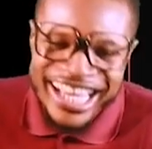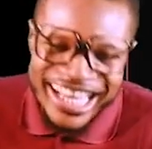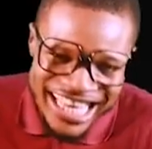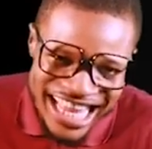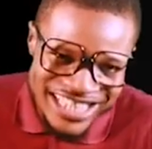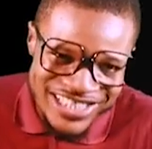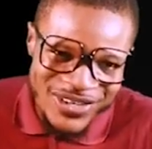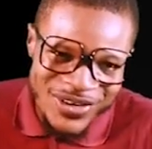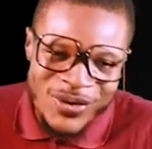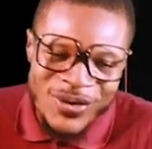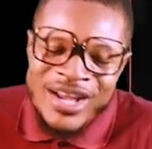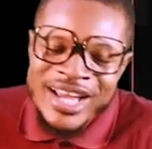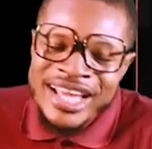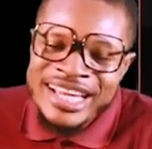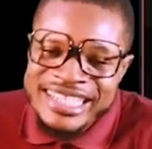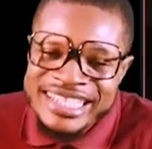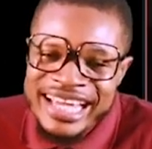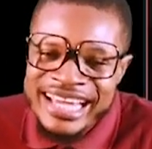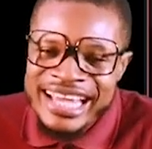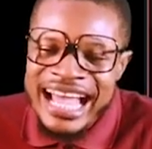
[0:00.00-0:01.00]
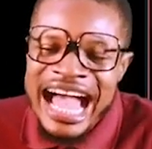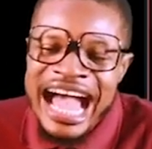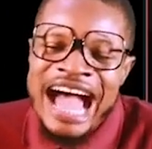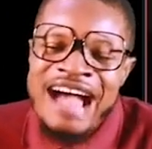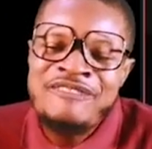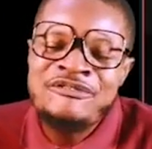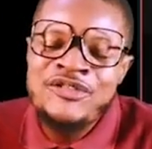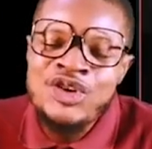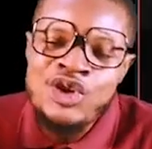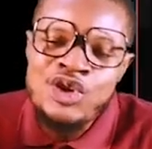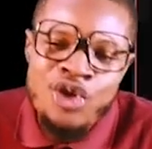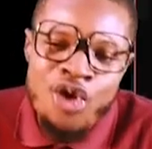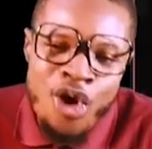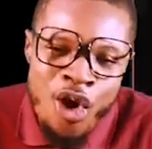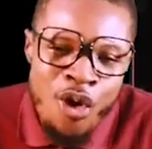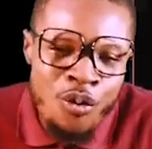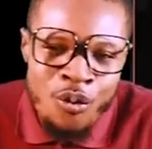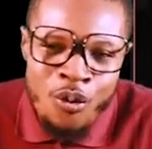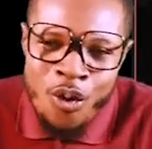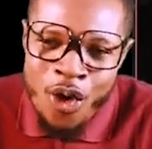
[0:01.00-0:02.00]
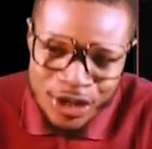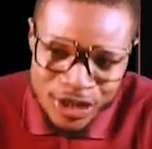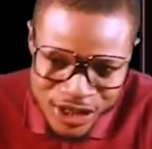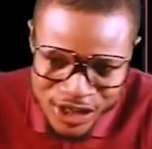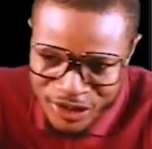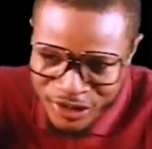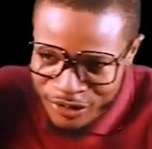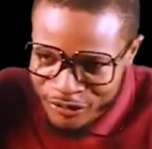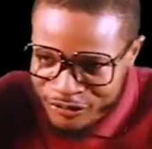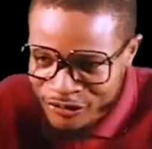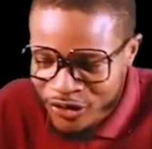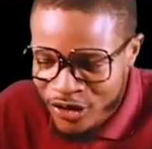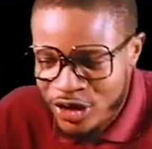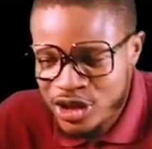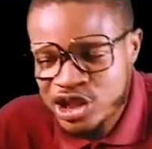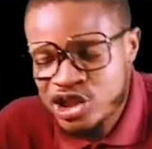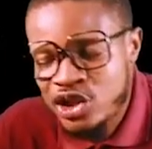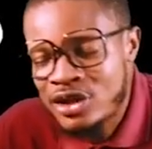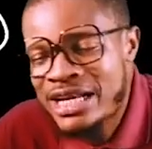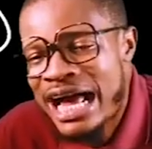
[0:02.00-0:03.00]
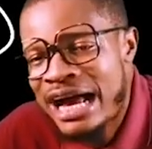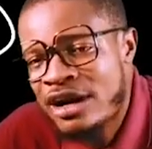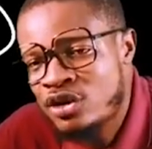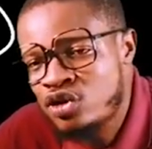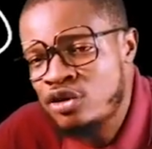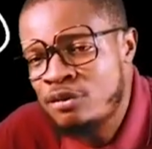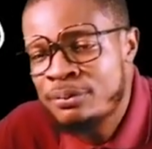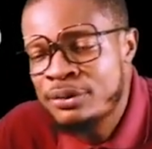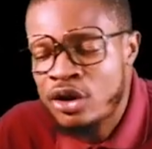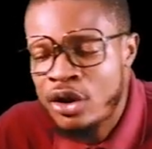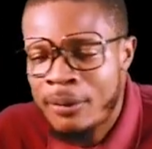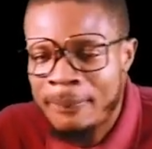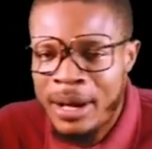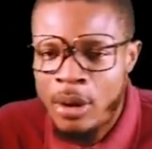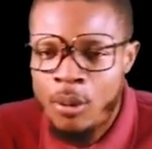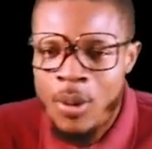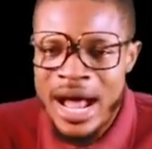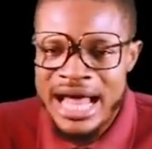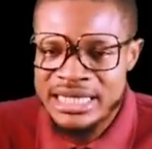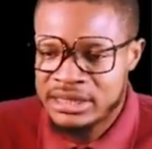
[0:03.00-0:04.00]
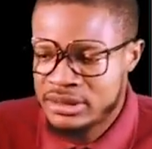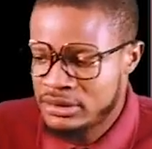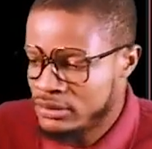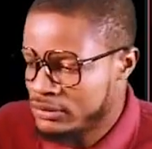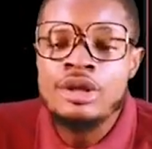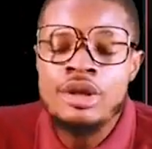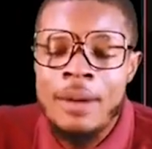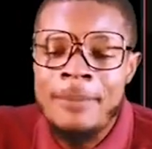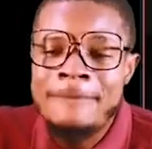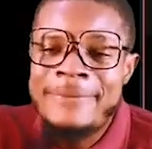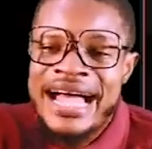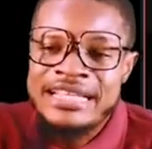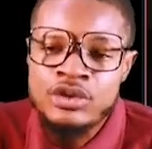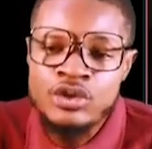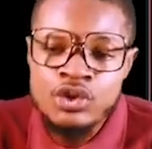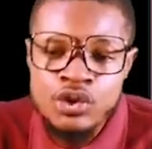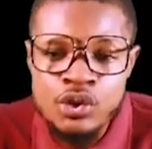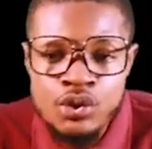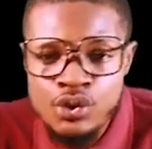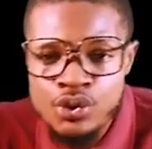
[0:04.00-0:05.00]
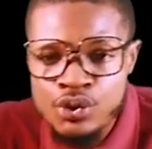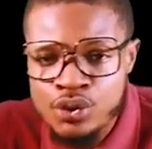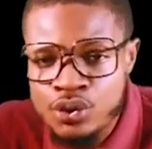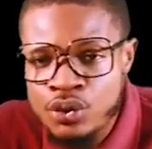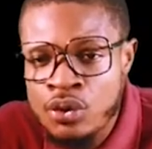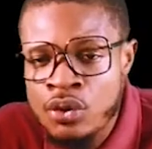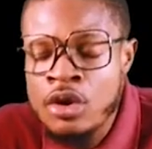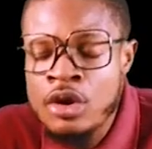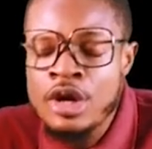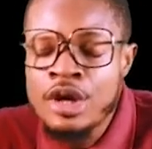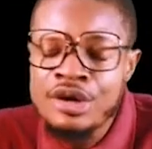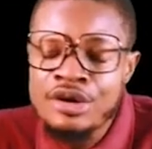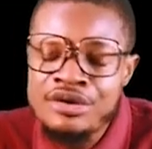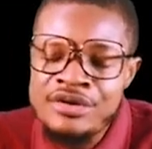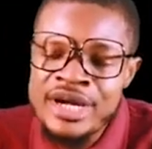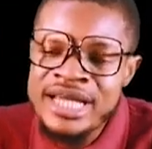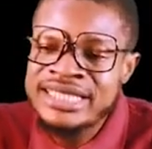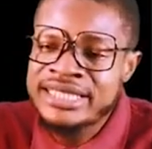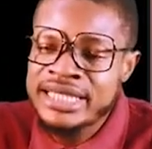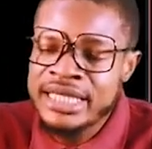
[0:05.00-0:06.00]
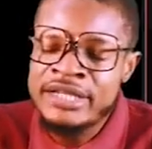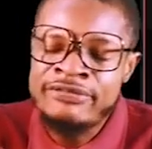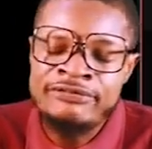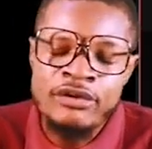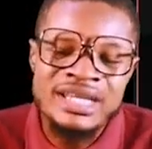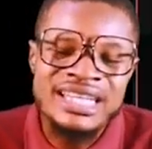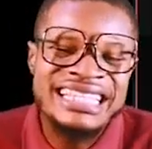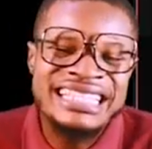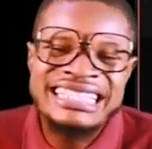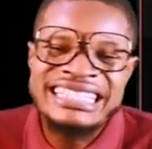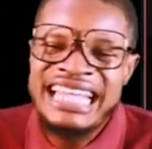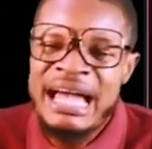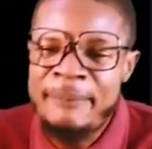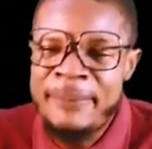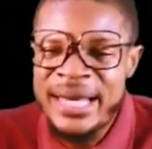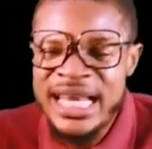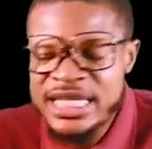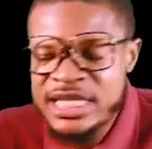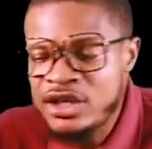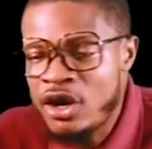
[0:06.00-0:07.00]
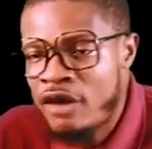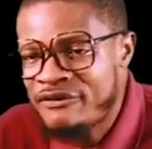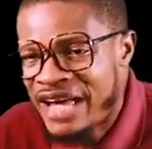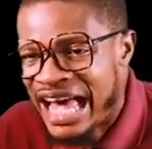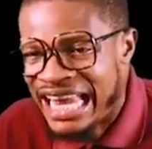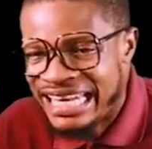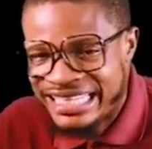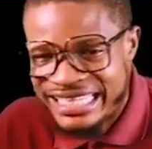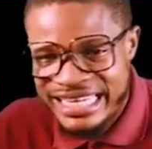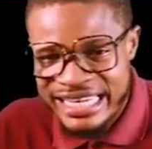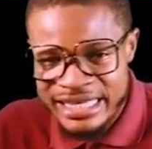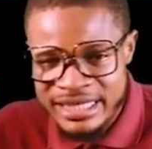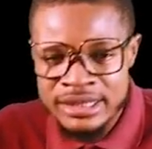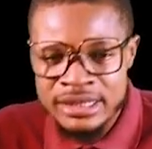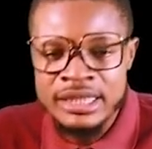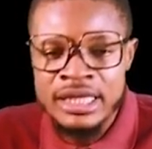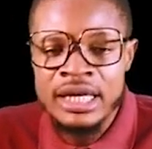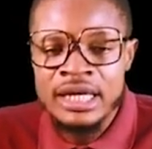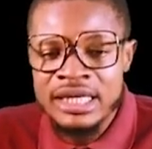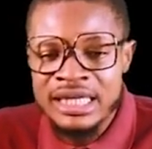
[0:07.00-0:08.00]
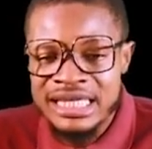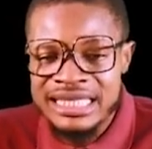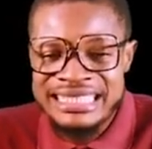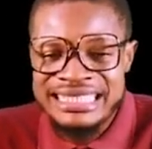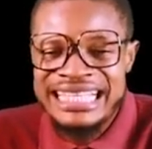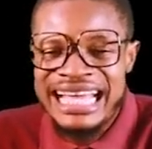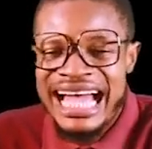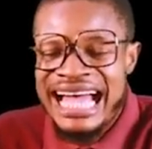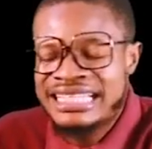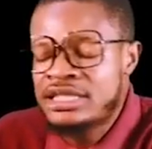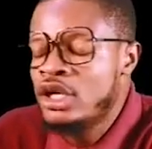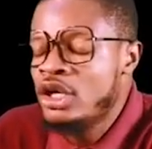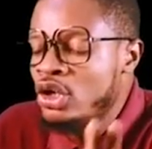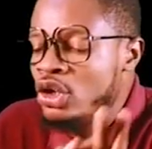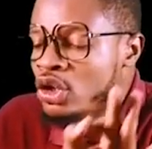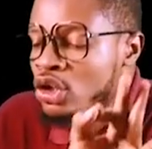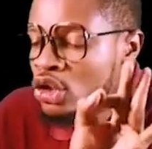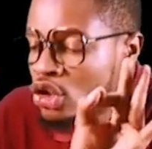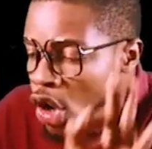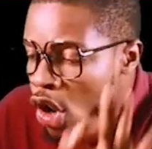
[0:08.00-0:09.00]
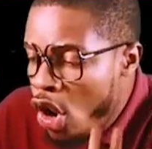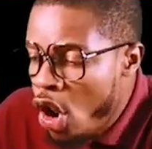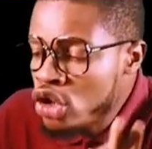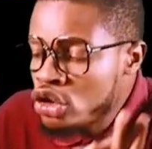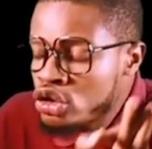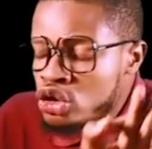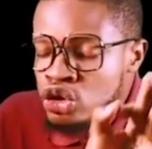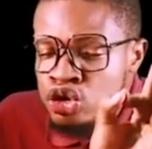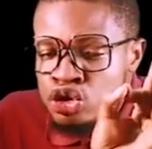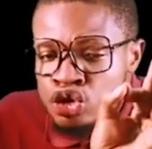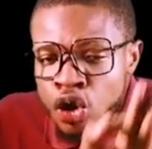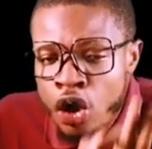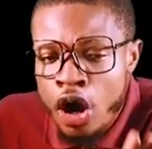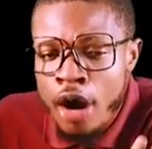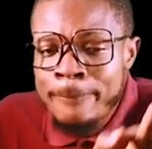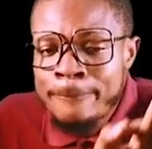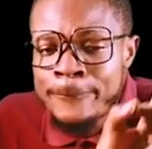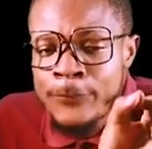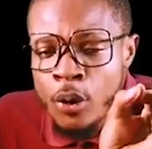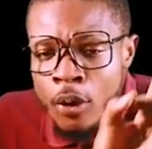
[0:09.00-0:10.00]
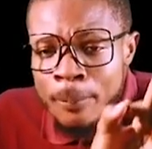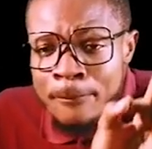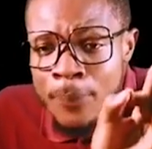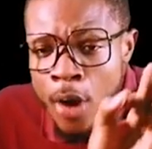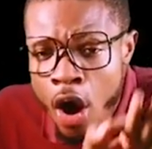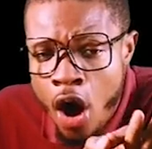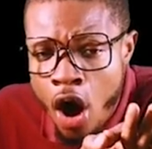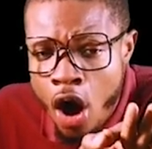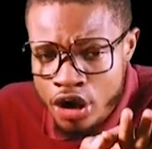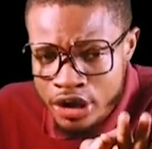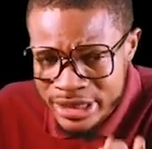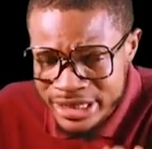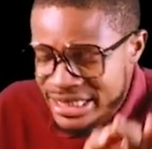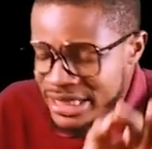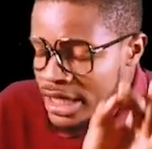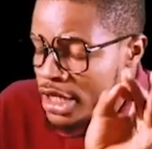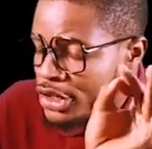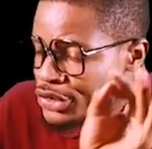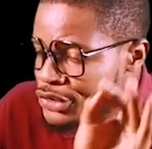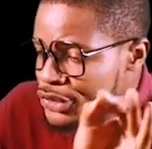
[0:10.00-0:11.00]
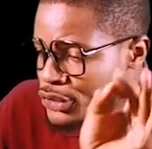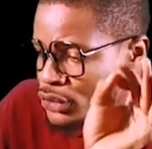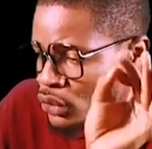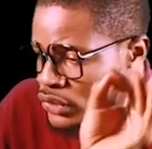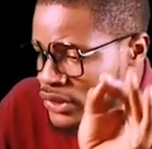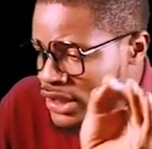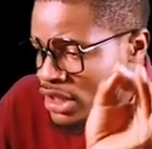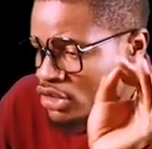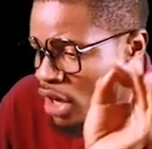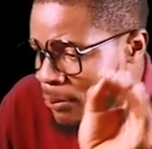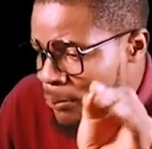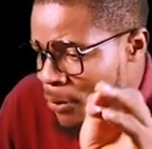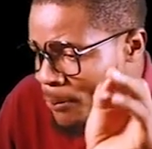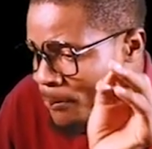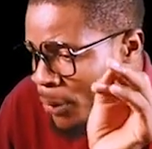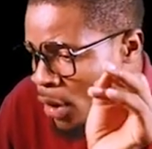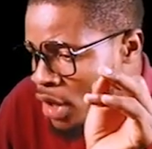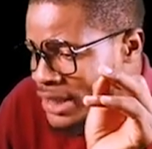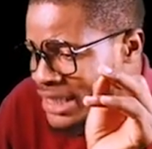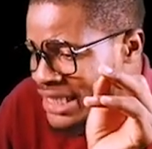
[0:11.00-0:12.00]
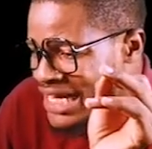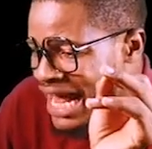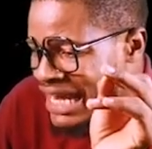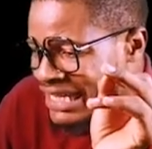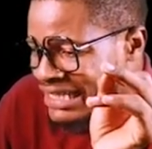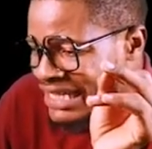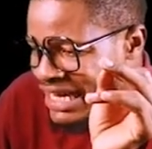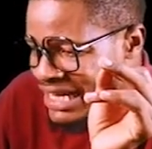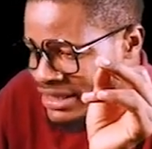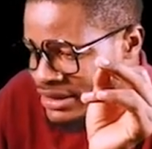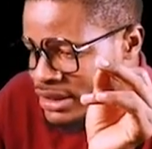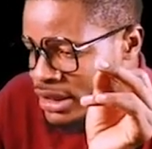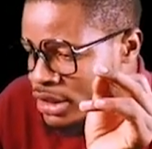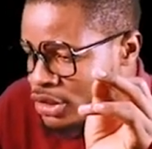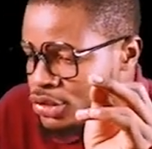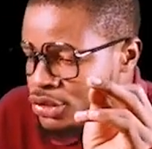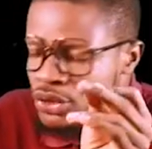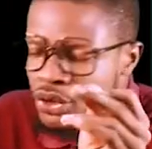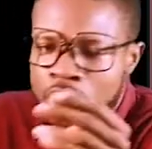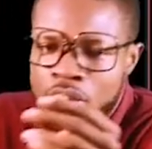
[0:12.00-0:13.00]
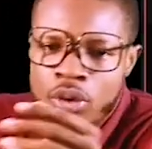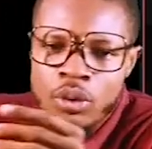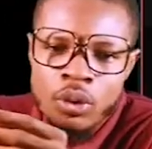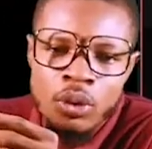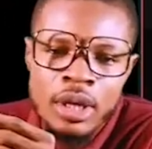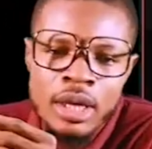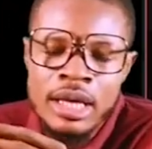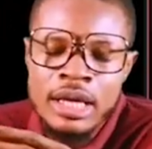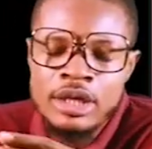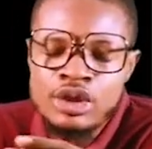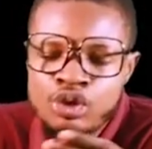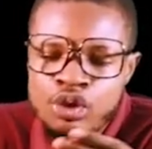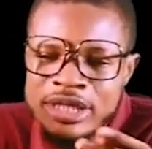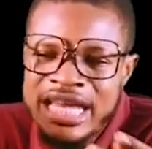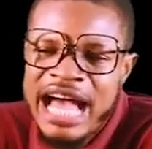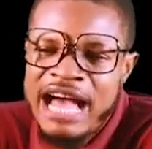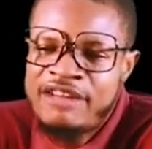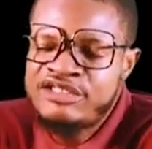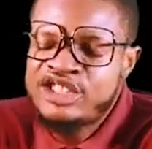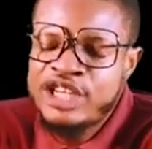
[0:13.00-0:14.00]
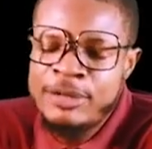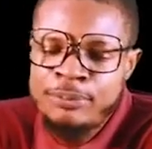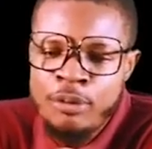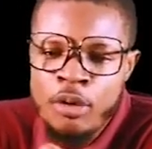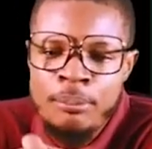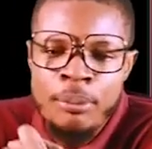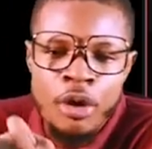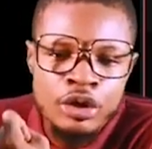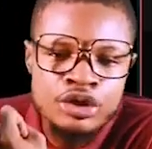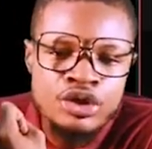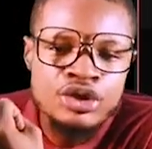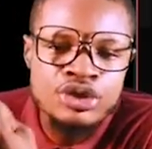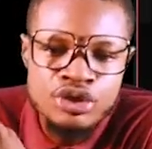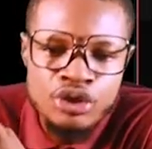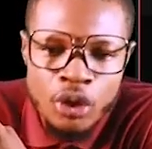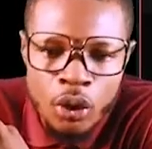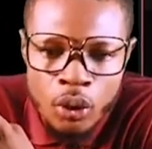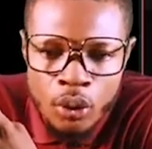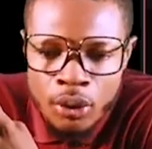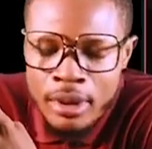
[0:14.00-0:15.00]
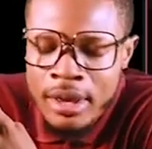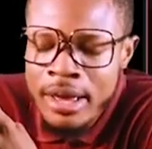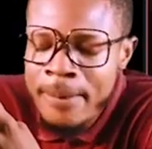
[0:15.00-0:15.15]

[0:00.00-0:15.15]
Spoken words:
Let's go. They have no what? Functional group, number one. Number two, reason for the stability of alkanes is that no double bond. Do you see double bond in alkanes? No. Do they have triple bonds? No.